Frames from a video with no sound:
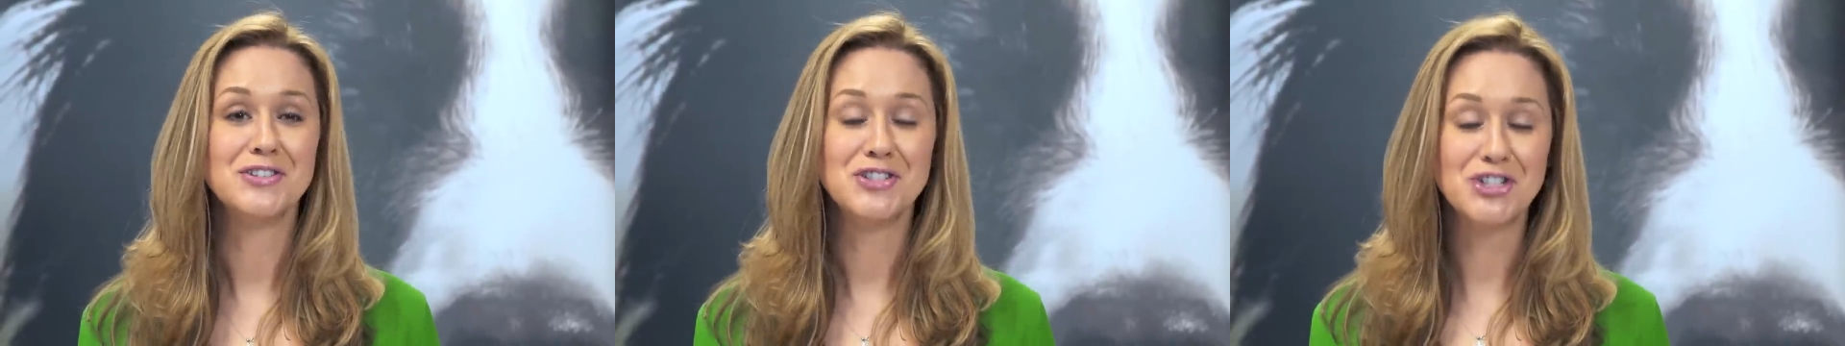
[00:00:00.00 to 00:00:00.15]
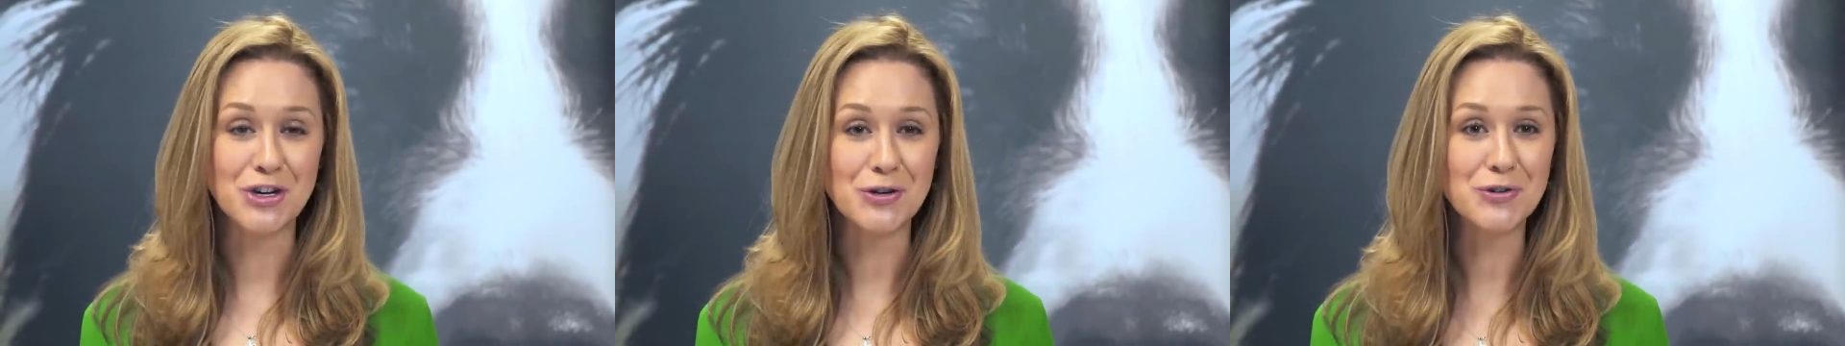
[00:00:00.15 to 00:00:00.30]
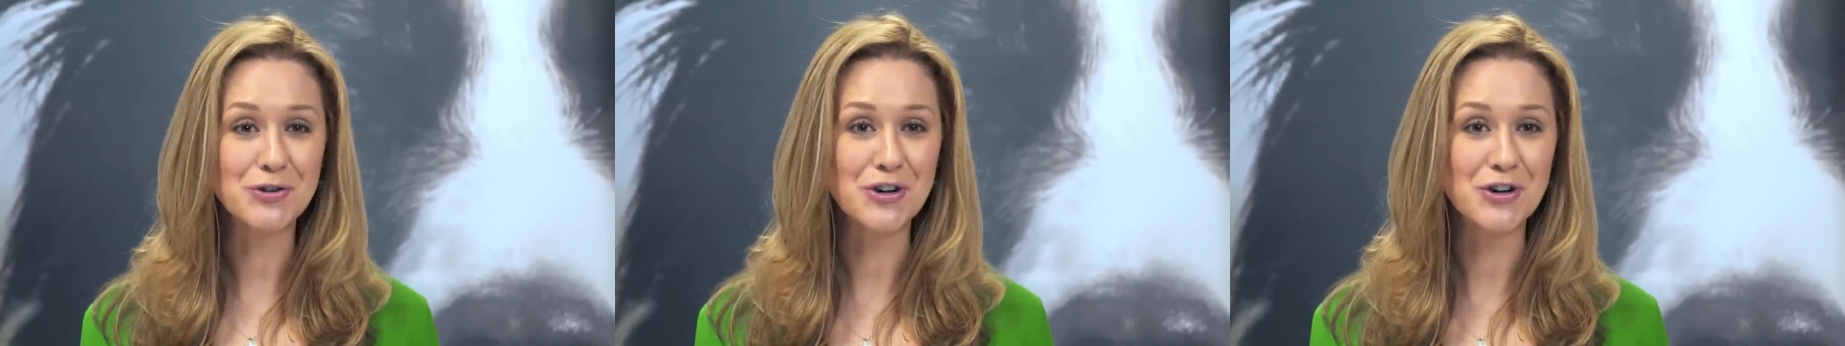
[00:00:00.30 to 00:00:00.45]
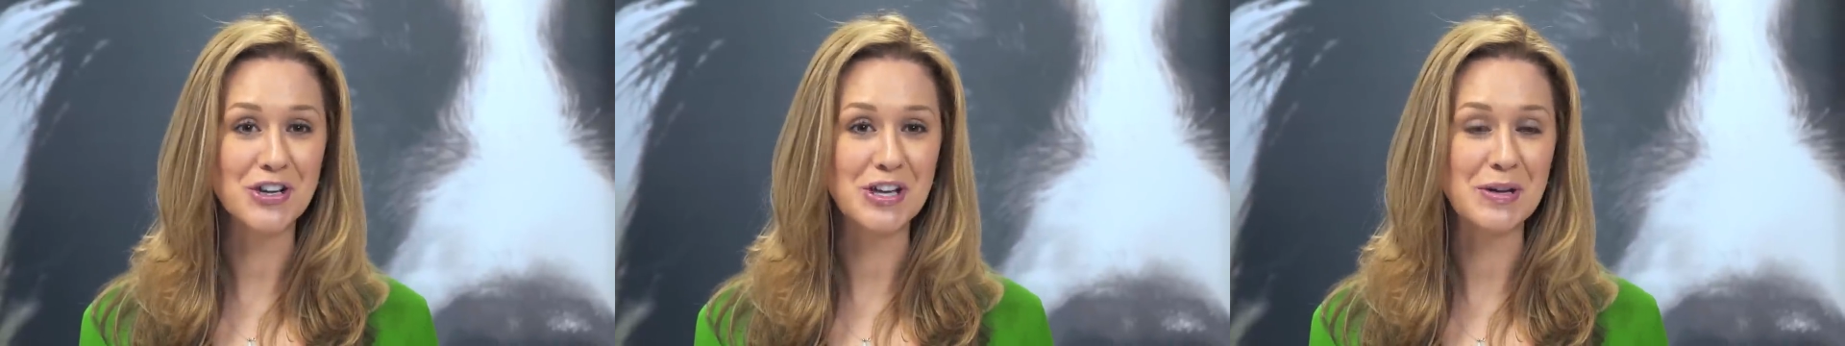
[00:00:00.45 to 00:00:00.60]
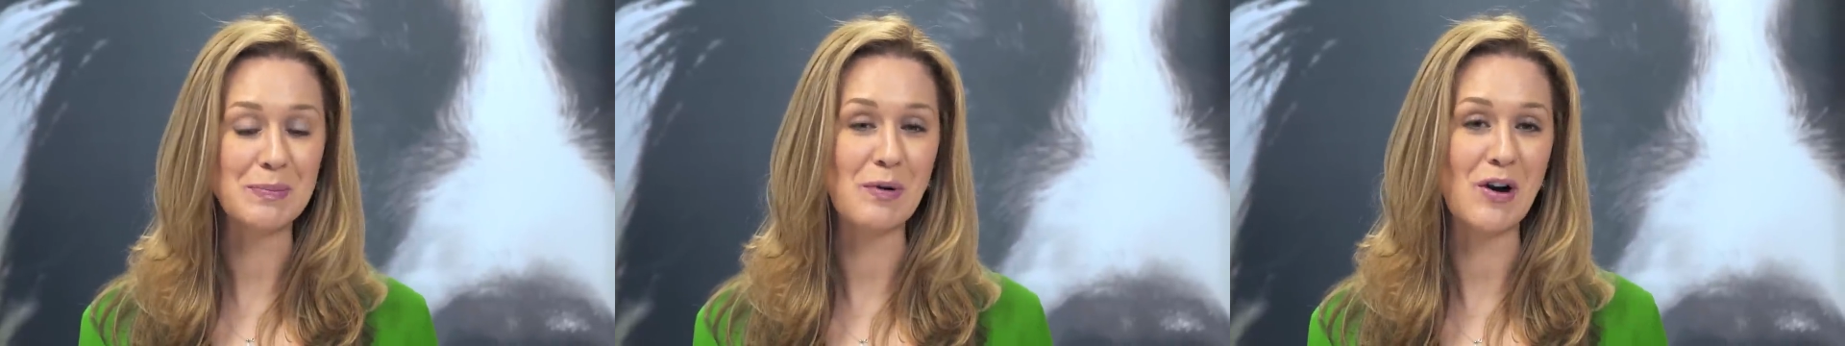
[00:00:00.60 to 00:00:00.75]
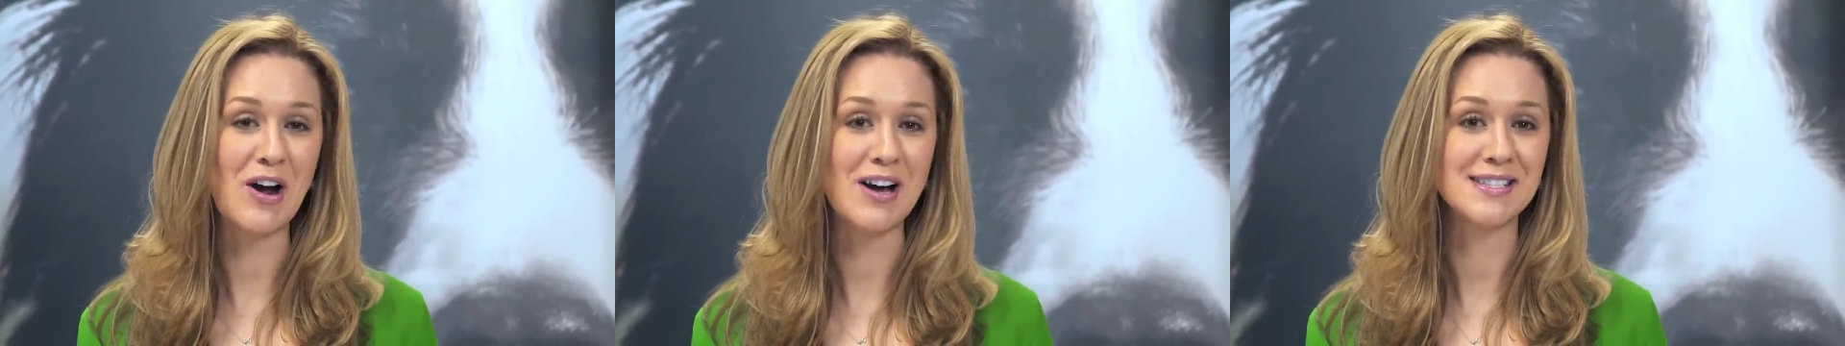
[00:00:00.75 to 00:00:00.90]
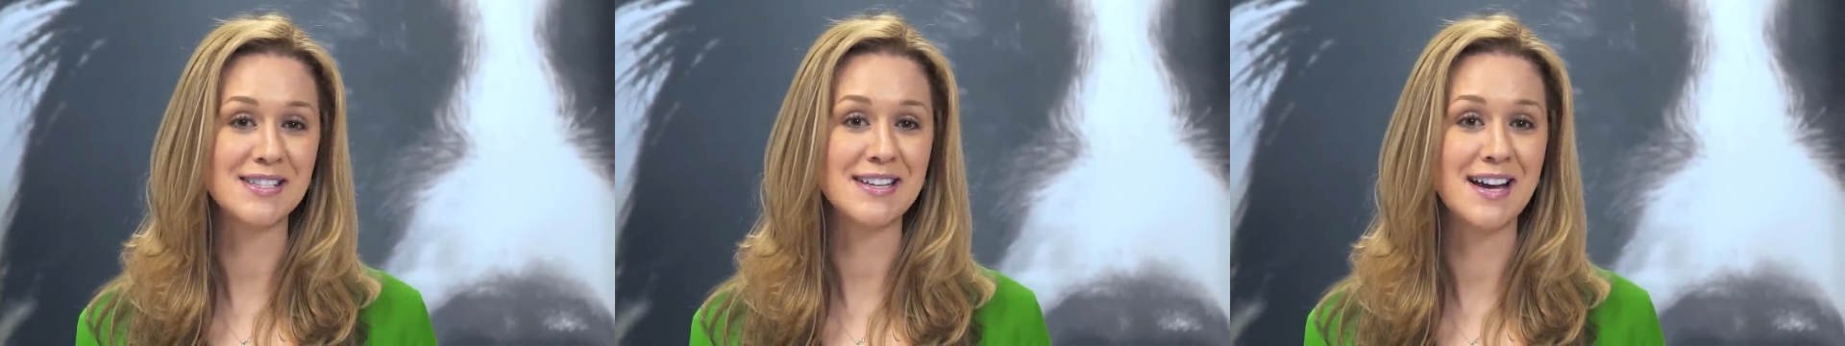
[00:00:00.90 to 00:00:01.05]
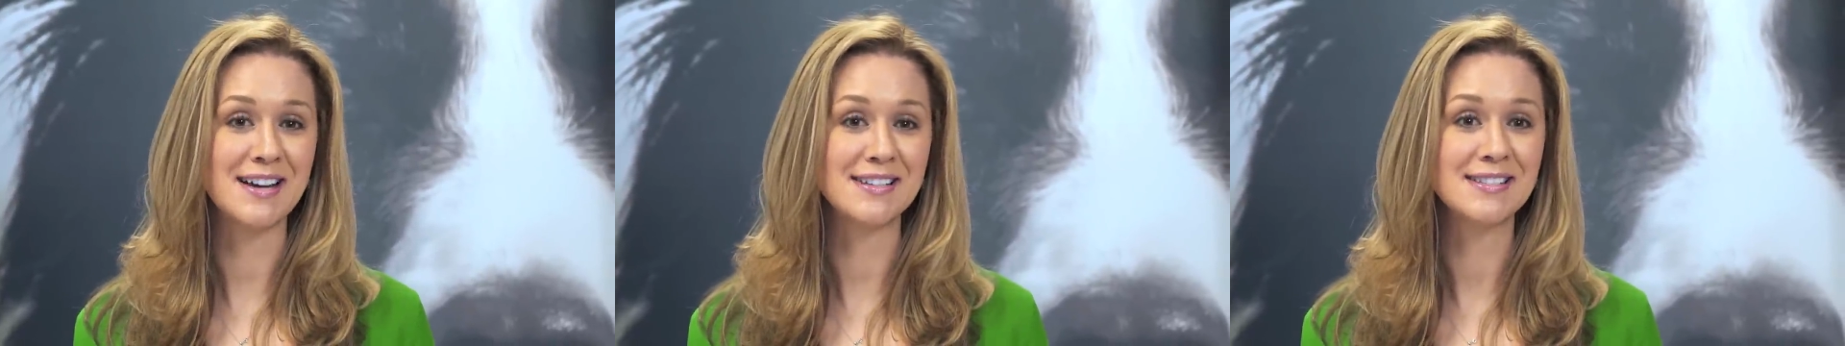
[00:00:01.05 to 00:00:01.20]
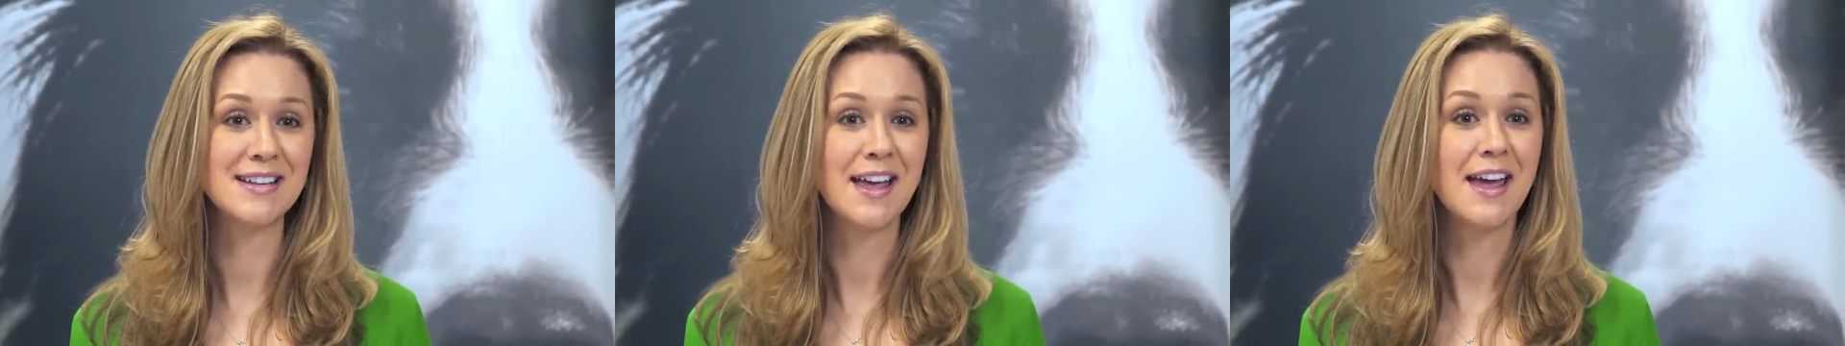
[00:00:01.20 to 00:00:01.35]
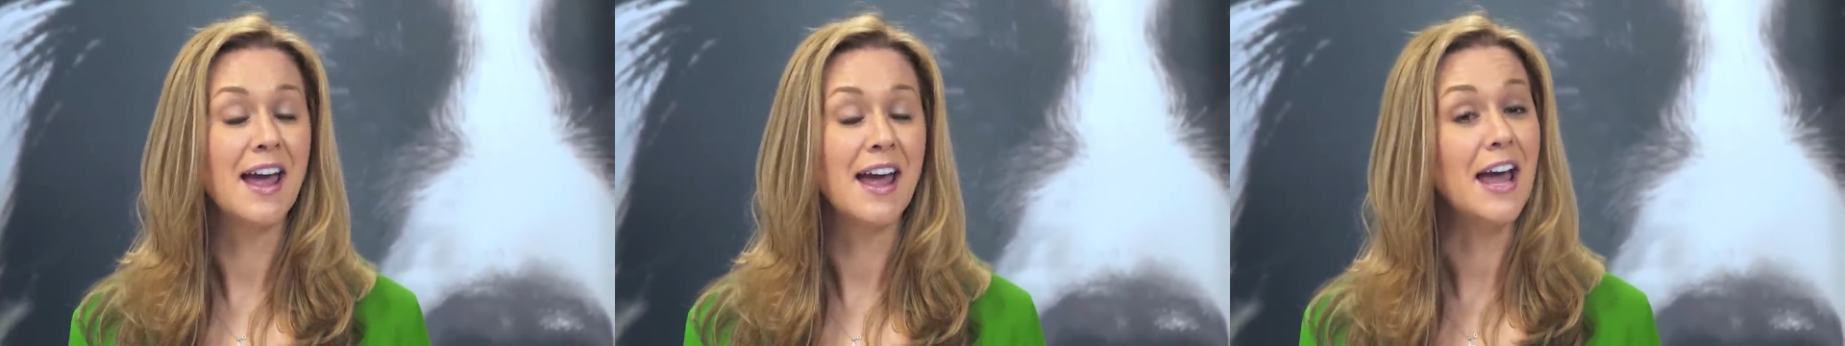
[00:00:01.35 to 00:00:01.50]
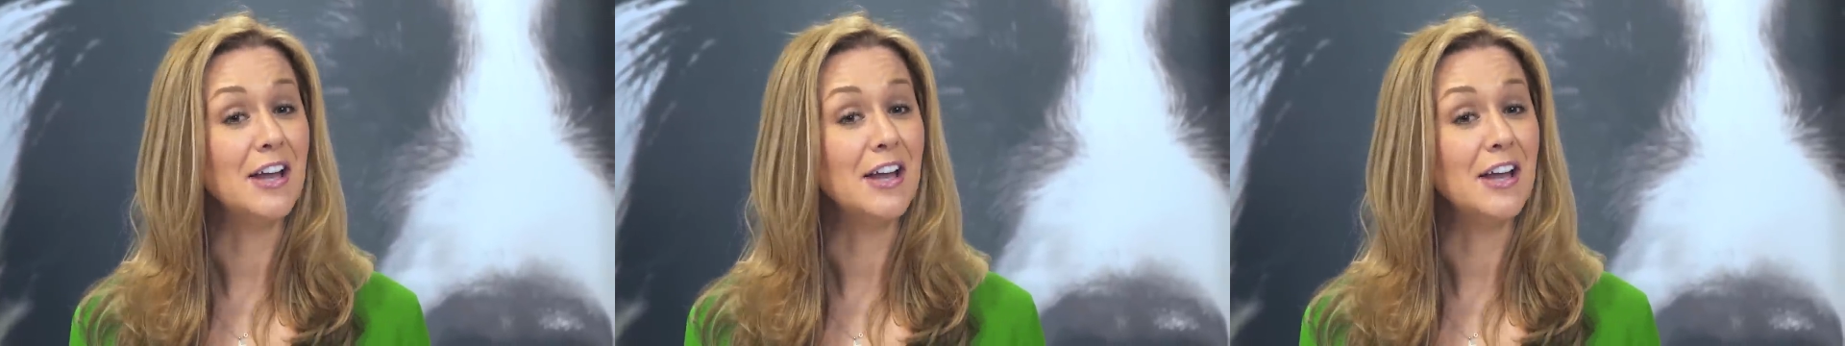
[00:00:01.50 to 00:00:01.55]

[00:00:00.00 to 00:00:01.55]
gentle cooking process,